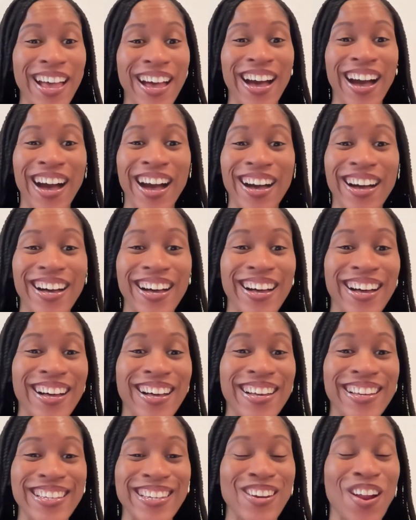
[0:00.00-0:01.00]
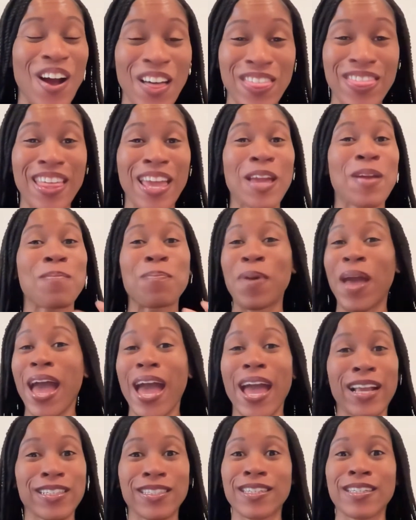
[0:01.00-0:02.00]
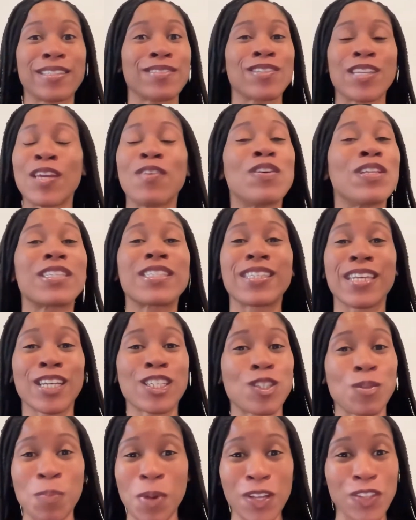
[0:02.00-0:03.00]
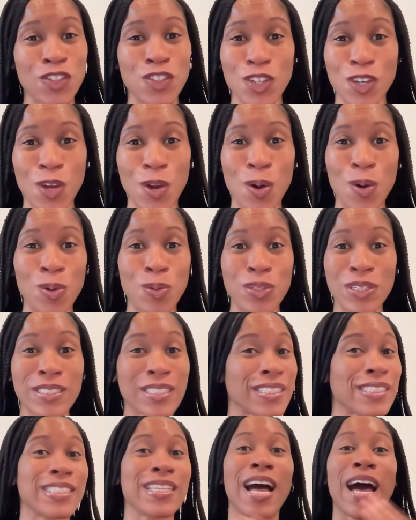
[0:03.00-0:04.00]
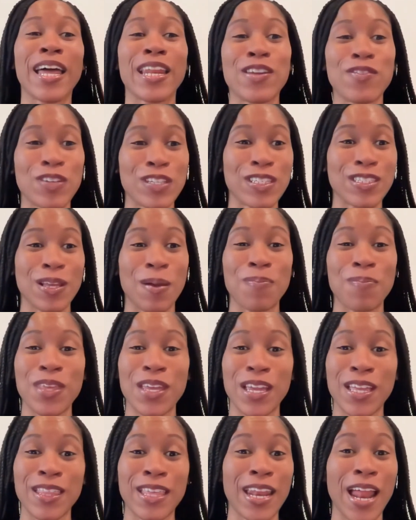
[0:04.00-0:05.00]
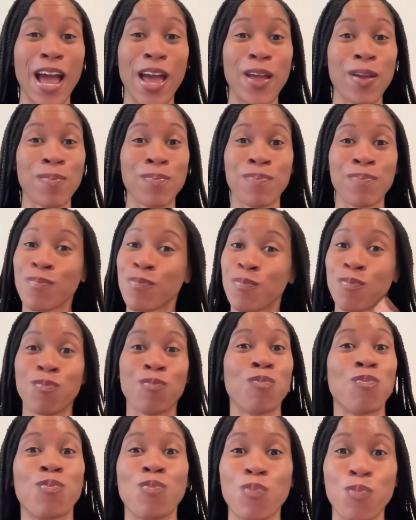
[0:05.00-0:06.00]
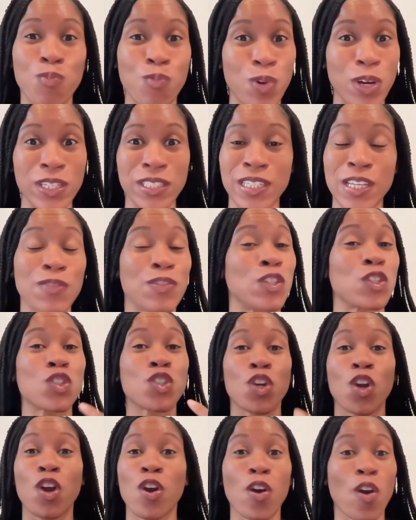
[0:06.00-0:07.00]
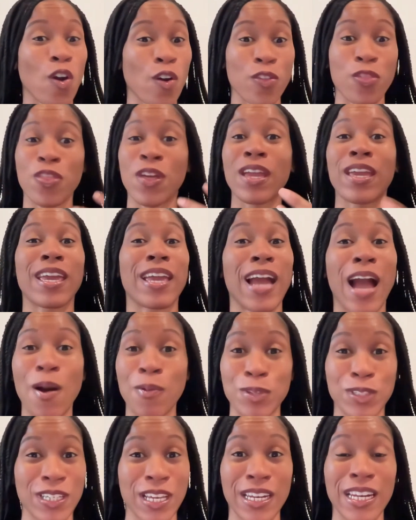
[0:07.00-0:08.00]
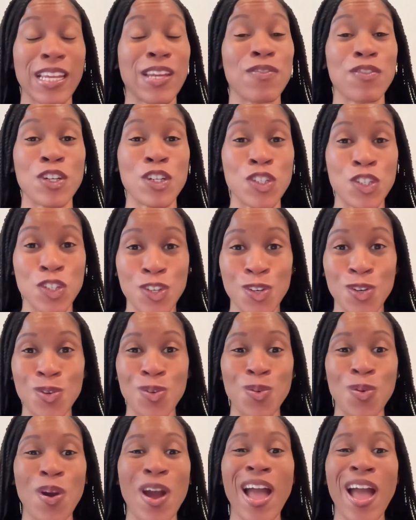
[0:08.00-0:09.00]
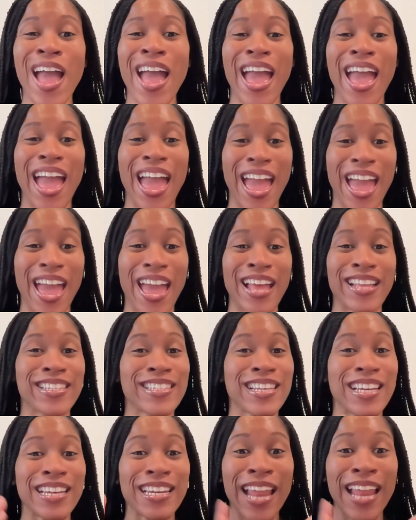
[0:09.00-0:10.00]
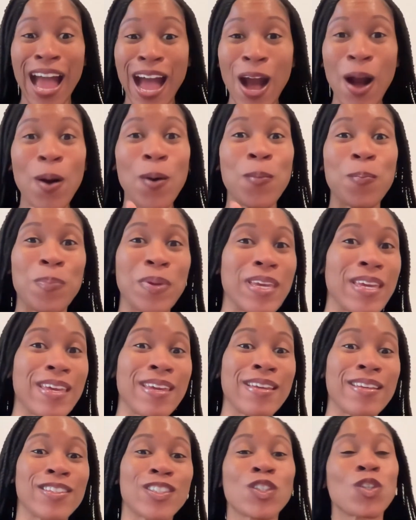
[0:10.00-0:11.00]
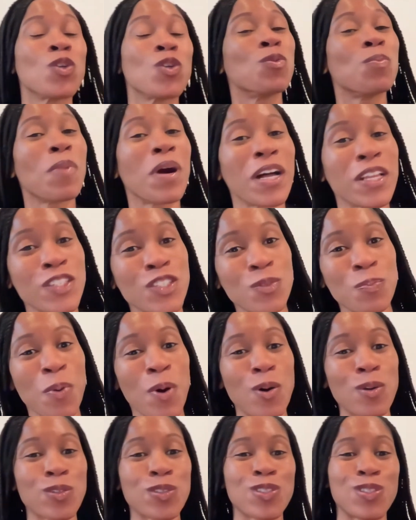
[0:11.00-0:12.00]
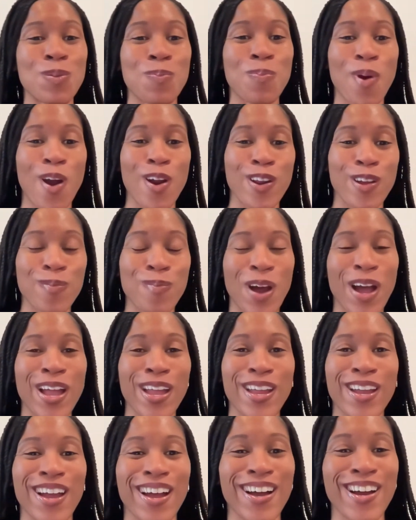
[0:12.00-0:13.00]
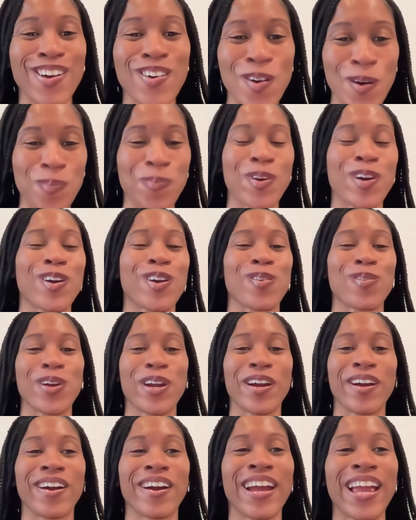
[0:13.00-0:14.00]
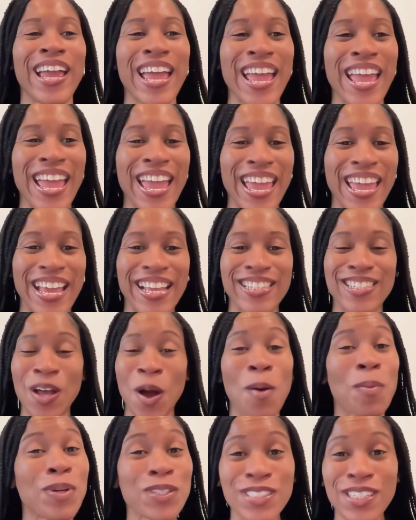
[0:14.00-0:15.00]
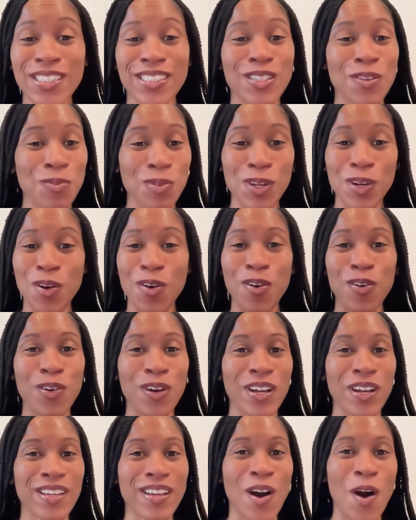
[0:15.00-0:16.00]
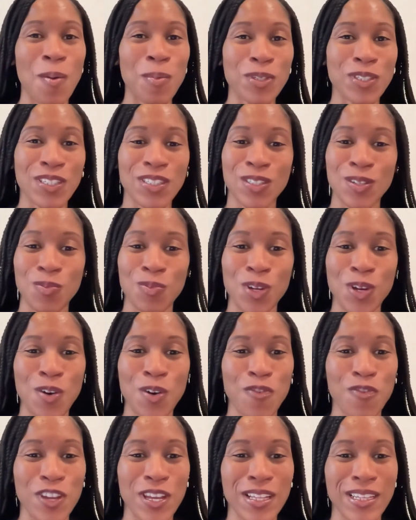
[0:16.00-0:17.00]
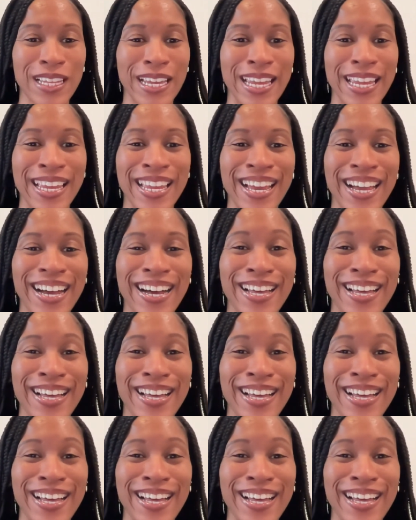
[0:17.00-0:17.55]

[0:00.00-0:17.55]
I think back to even 6 months ago. This is not even something that I was even sure or thinking I was going to even do. And to now be 2 months post departing my corporate career, it's almost a surreal feeling.